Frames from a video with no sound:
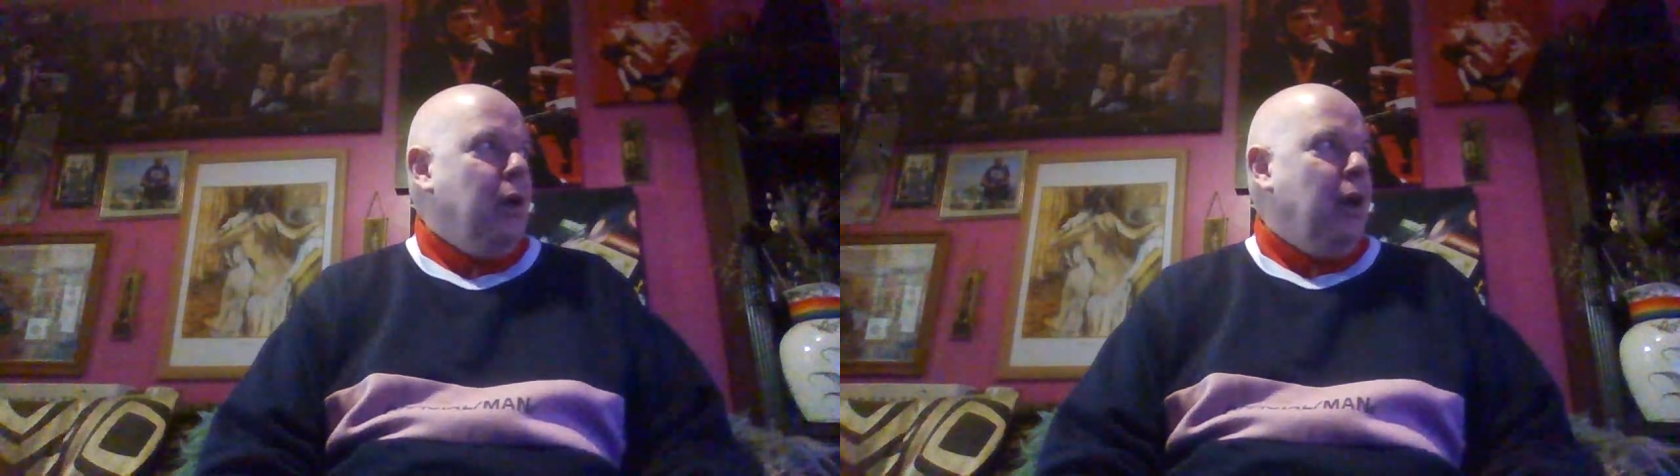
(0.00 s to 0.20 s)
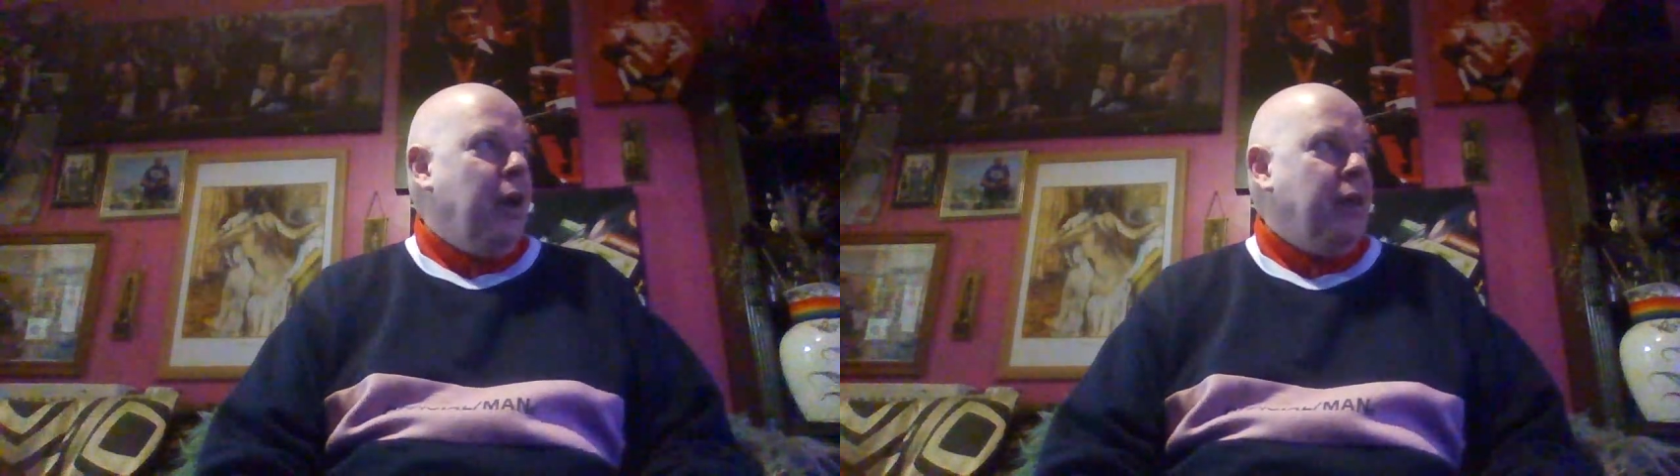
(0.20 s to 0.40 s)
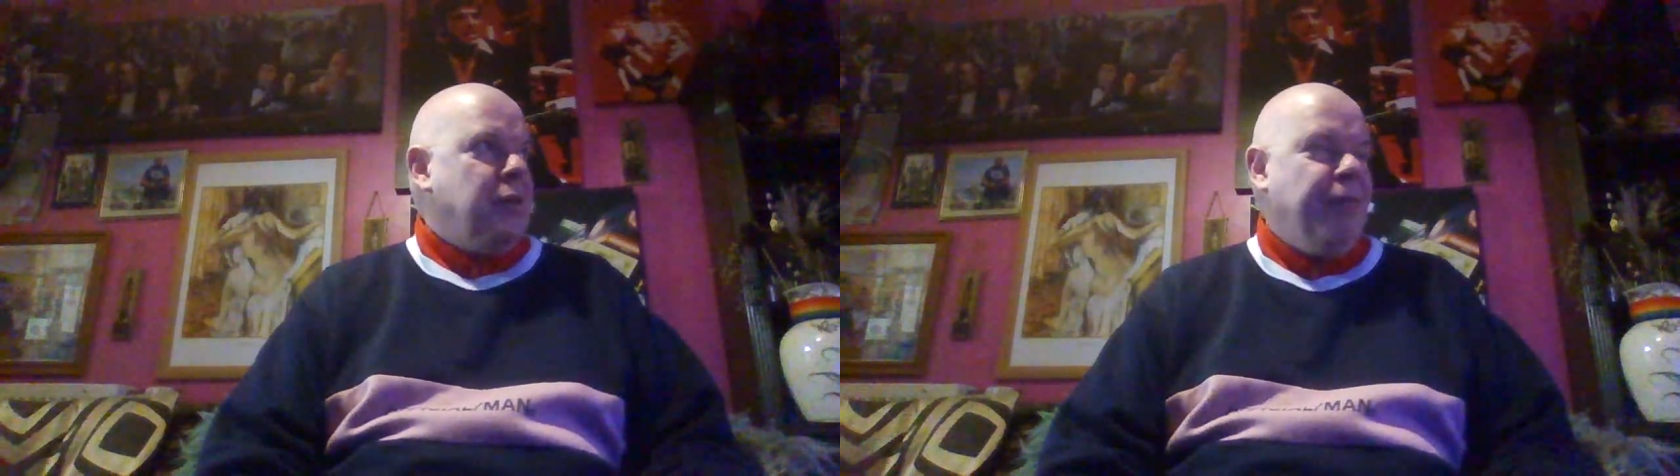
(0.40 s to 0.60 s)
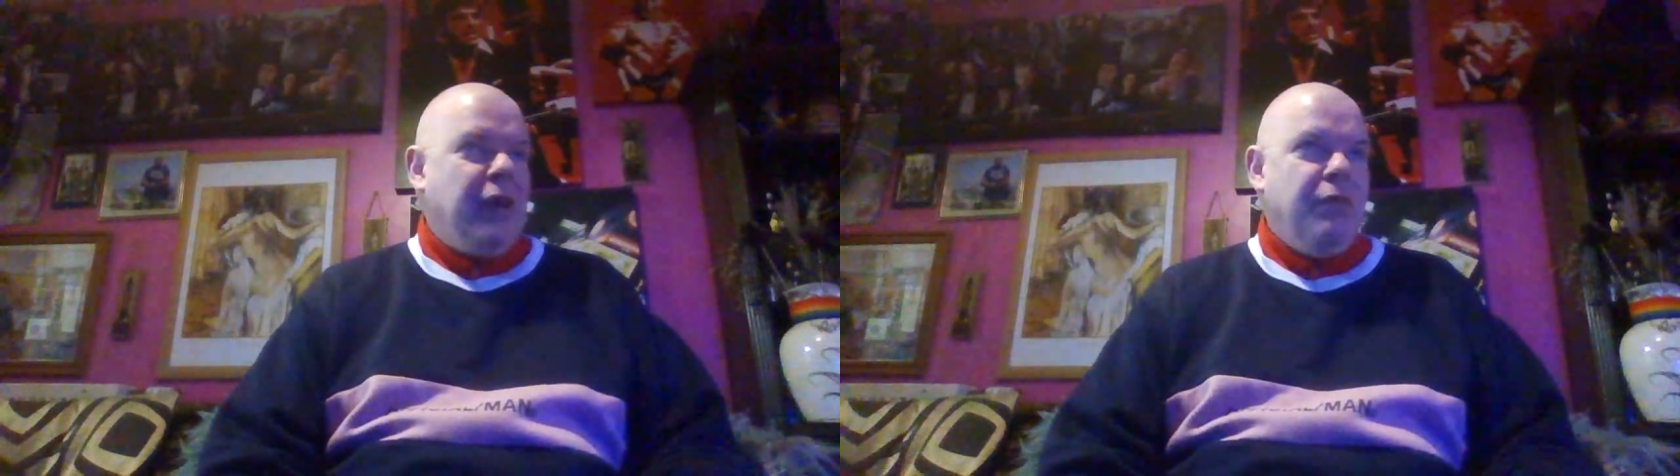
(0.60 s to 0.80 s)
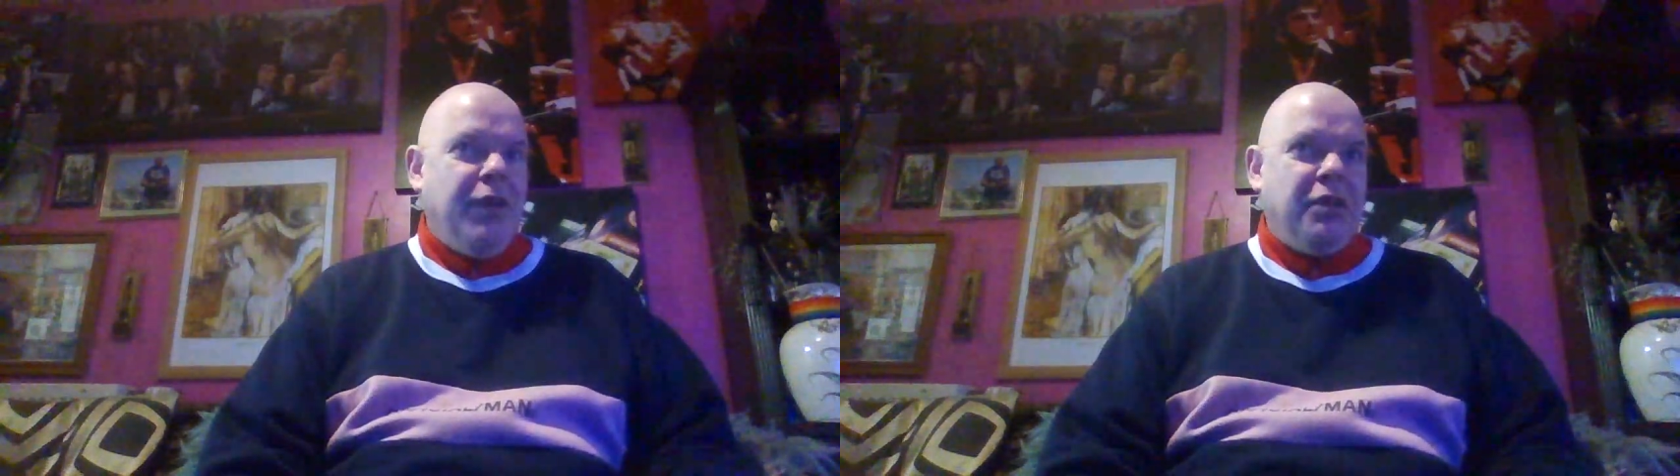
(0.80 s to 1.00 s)
and it's
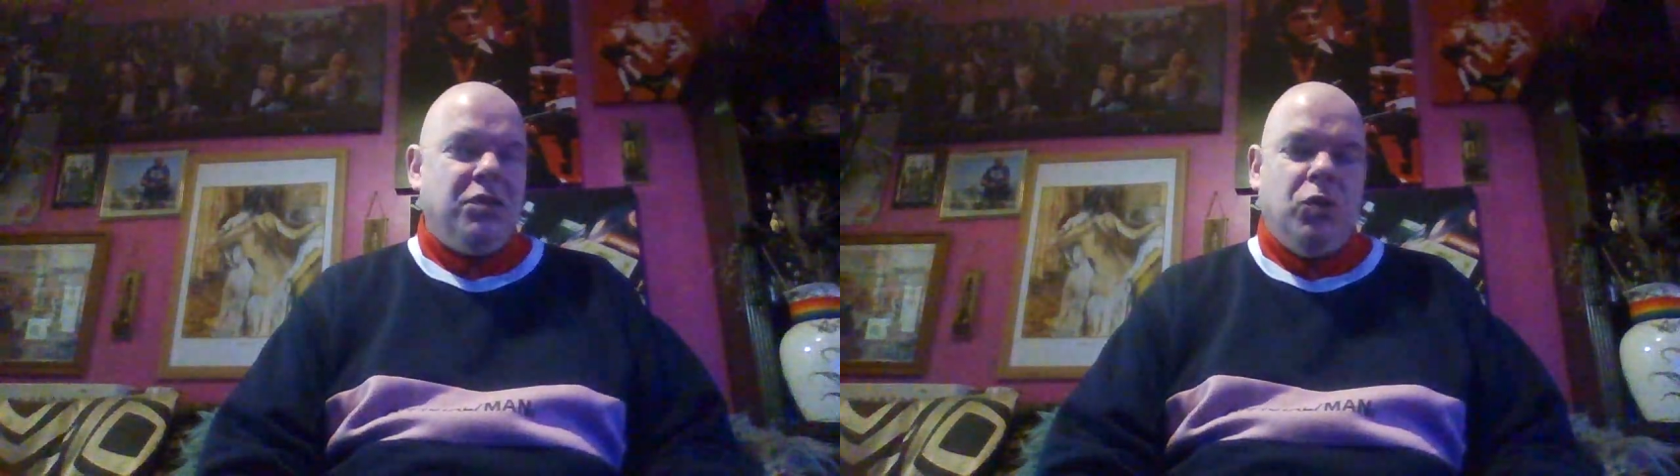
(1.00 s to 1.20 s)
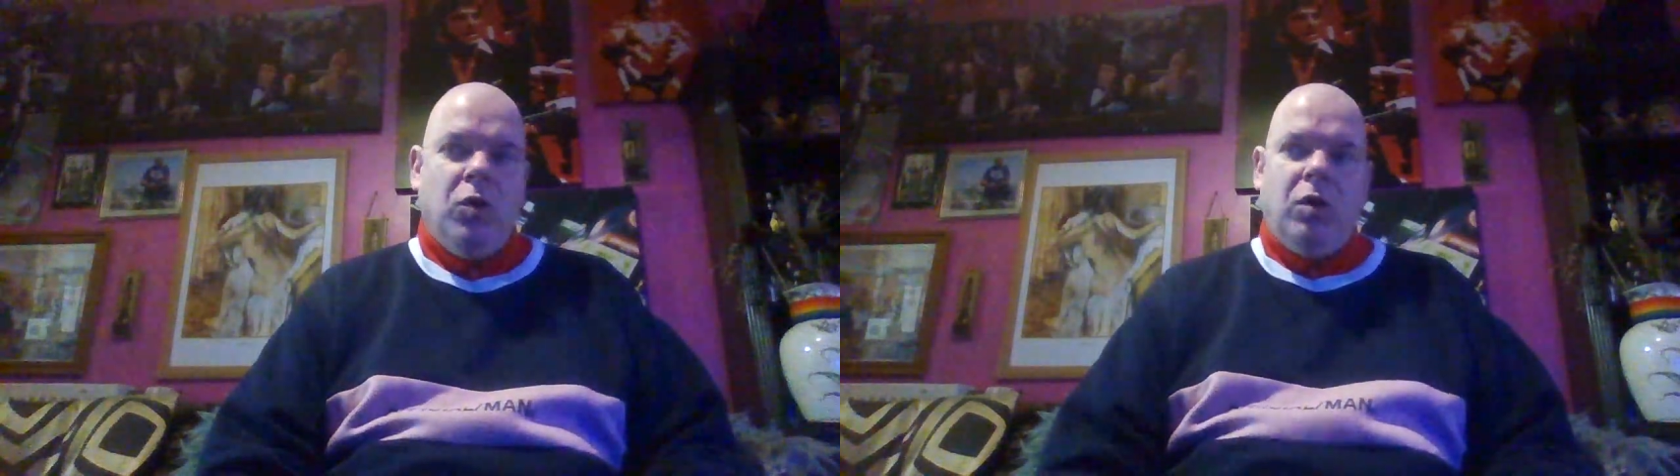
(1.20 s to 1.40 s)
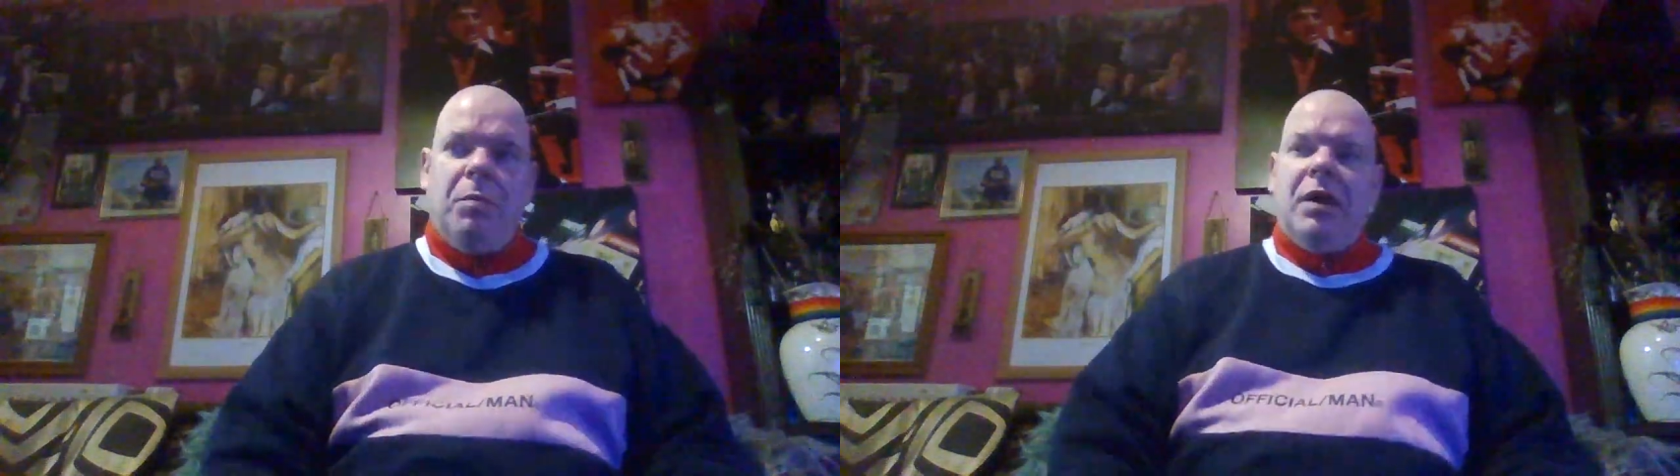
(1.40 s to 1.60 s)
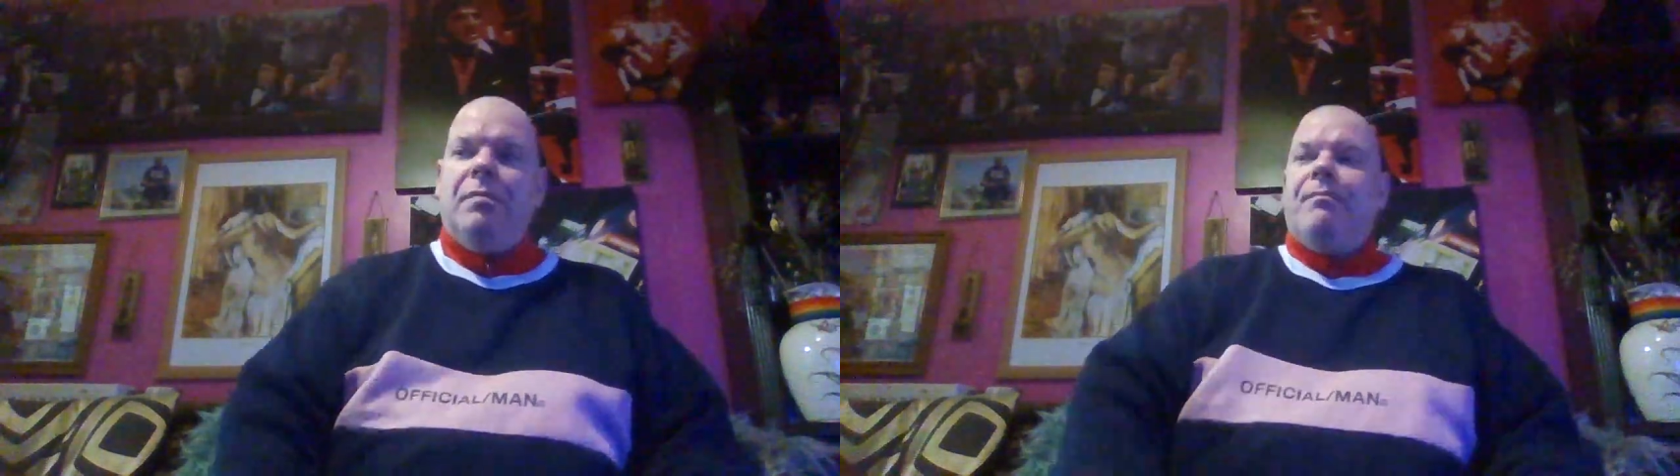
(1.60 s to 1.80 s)
very, very stormy.